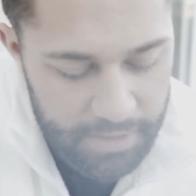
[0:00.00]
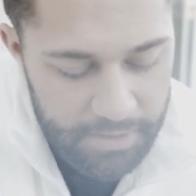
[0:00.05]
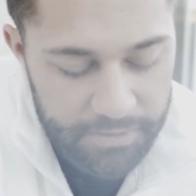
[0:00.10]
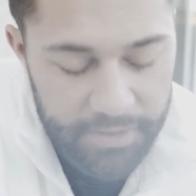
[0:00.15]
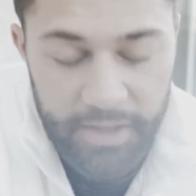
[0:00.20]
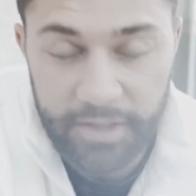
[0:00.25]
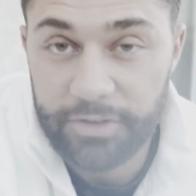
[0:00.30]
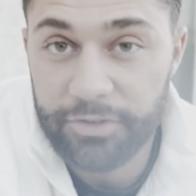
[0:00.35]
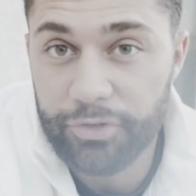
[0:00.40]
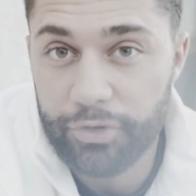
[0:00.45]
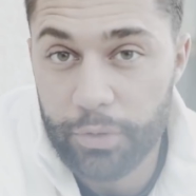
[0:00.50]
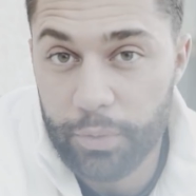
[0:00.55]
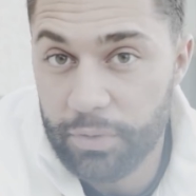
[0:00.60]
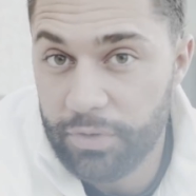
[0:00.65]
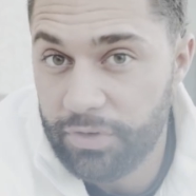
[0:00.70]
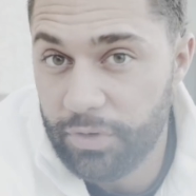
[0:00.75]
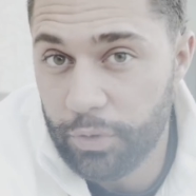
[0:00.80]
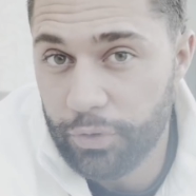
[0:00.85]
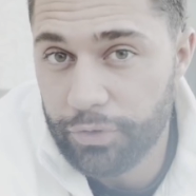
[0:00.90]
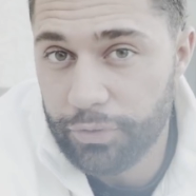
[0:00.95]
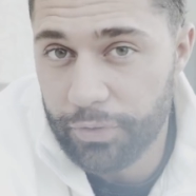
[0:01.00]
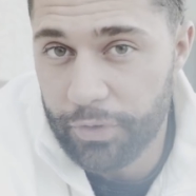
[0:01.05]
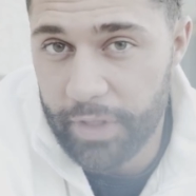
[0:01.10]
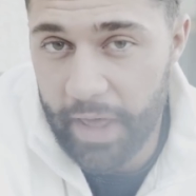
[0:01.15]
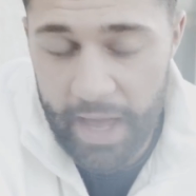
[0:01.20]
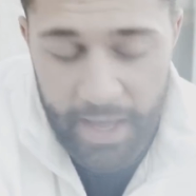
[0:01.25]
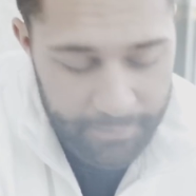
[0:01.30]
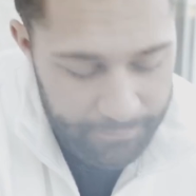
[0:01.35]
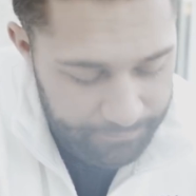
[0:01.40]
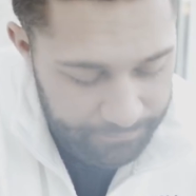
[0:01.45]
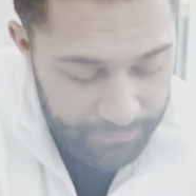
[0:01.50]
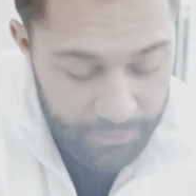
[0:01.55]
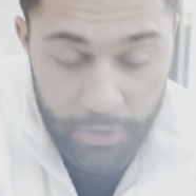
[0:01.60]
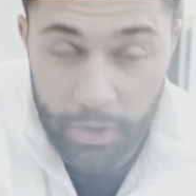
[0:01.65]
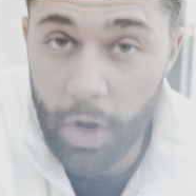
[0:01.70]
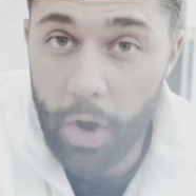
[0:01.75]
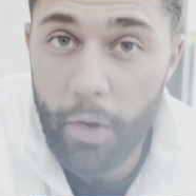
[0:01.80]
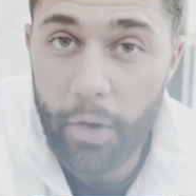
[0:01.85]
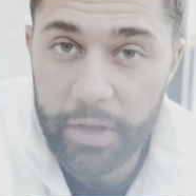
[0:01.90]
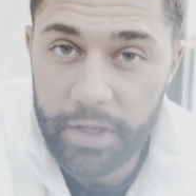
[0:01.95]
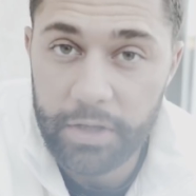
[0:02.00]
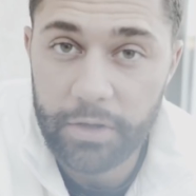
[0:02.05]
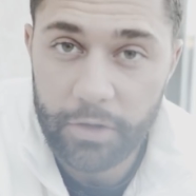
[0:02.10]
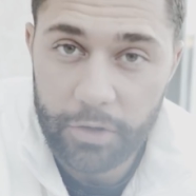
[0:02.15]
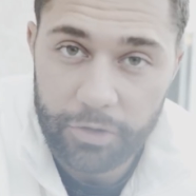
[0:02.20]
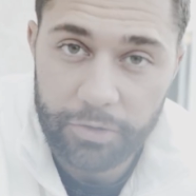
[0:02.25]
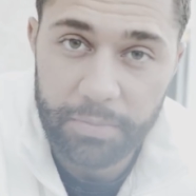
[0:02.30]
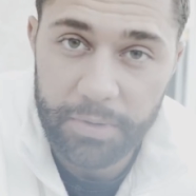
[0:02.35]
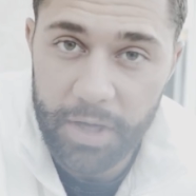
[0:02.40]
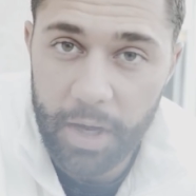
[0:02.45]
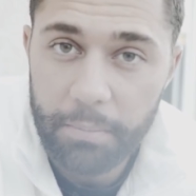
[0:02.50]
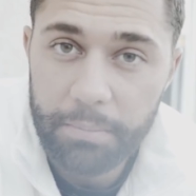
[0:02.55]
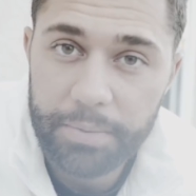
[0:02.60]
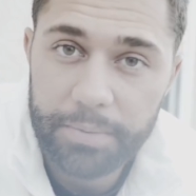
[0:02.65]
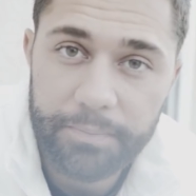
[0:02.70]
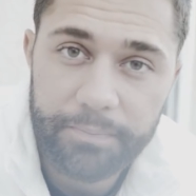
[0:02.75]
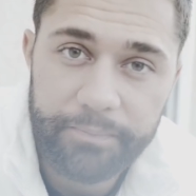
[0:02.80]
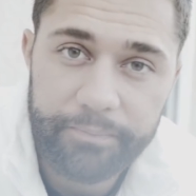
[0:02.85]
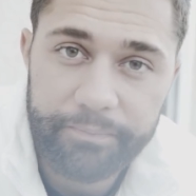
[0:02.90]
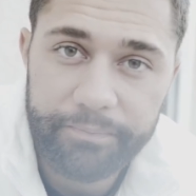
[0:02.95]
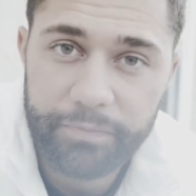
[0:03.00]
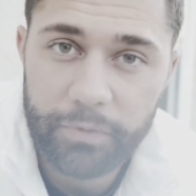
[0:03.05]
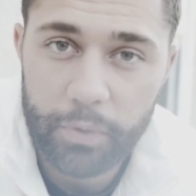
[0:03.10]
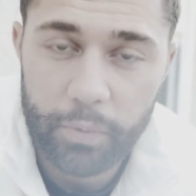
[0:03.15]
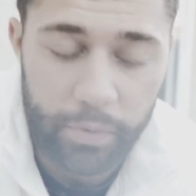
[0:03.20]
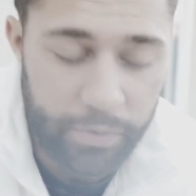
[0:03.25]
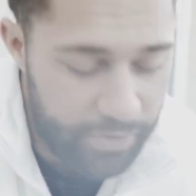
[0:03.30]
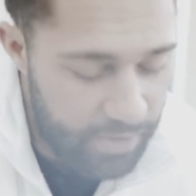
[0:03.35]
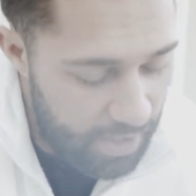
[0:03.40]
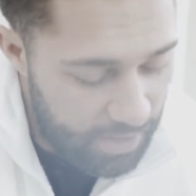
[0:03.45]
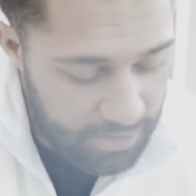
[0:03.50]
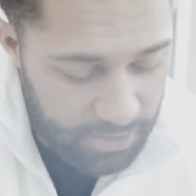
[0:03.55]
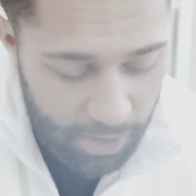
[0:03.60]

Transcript: Thanks Sush for that. He hooked me up with that.